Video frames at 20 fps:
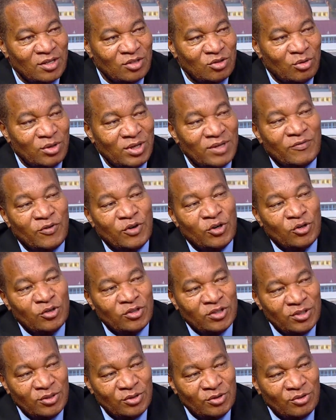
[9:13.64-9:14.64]
So if we
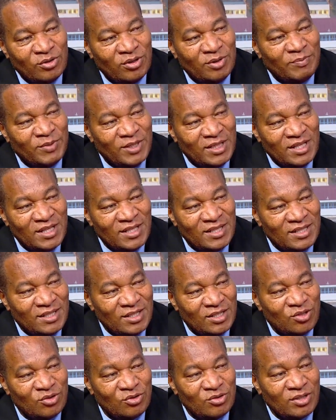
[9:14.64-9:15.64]
continue to repeat these
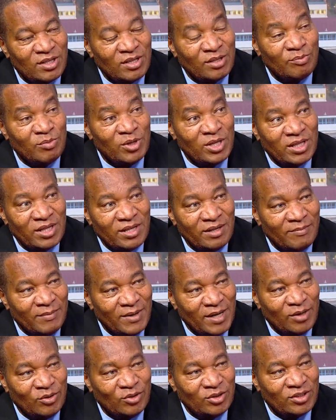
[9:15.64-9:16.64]
issues and bring them
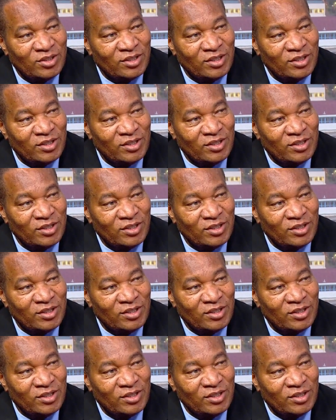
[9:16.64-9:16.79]
out,